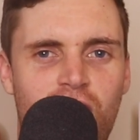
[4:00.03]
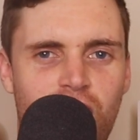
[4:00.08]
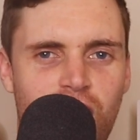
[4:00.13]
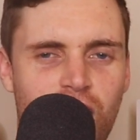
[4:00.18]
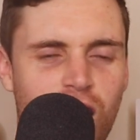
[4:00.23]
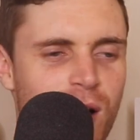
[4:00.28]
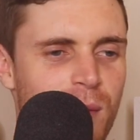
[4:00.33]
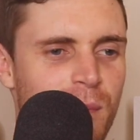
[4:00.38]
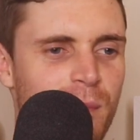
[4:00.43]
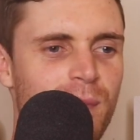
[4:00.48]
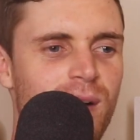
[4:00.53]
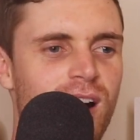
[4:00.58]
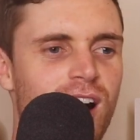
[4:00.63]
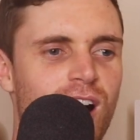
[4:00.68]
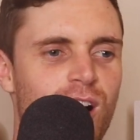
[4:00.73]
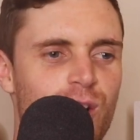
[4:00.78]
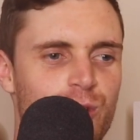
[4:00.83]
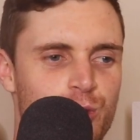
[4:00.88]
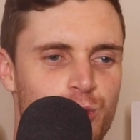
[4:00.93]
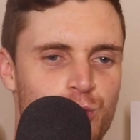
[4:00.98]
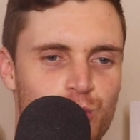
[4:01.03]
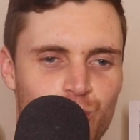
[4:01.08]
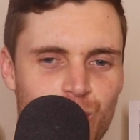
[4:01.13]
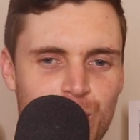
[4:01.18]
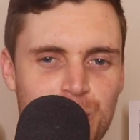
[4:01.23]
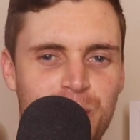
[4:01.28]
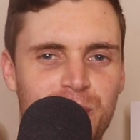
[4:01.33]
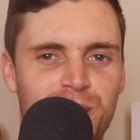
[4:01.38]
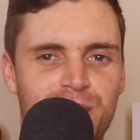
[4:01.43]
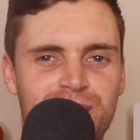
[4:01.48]
I'm
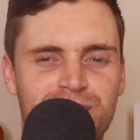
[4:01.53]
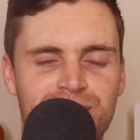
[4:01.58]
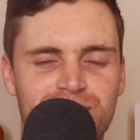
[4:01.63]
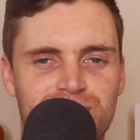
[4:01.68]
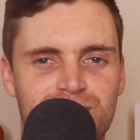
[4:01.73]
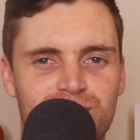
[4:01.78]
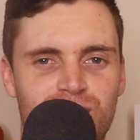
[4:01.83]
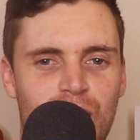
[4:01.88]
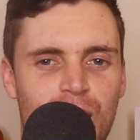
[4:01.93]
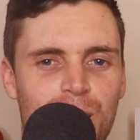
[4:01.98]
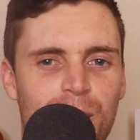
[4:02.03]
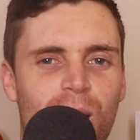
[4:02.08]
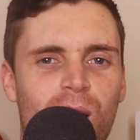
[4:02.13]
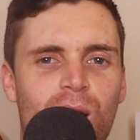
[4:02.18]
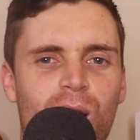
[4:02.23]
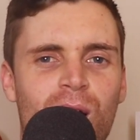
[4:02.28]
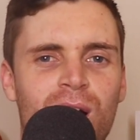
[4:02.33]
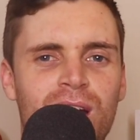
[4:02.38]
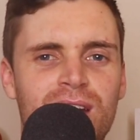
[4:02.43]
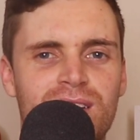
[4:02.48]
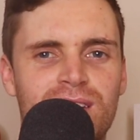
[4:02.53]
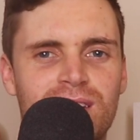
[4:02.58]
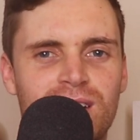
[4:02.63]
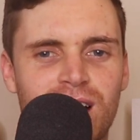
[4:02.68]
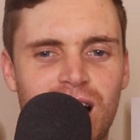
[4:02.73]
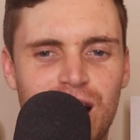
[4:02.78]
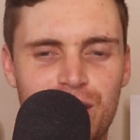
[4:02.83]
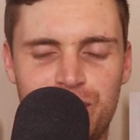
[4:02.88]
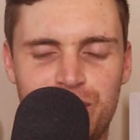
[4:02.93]
dripping. I'm hot. I